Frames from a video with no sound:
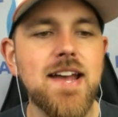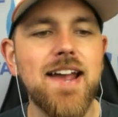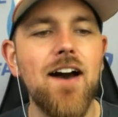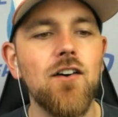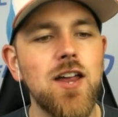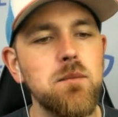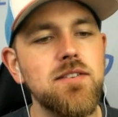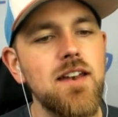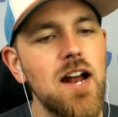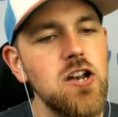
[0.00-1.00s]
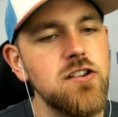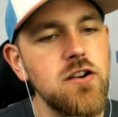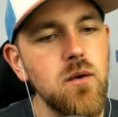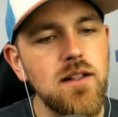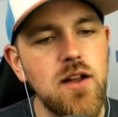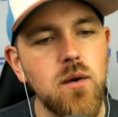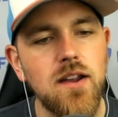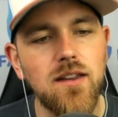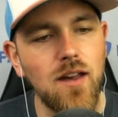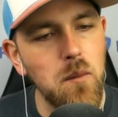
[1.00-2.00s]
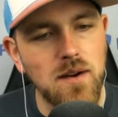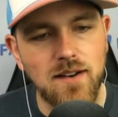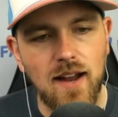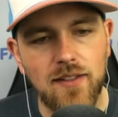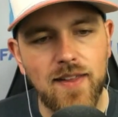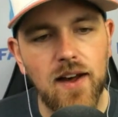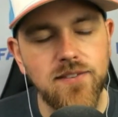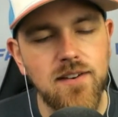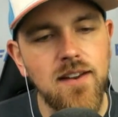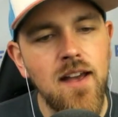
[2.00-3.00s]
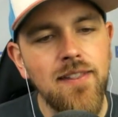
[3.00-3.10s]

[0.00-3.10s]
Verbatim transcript: Kyle Gibson, ninety-two, with Logan Gilbert at nine thousand.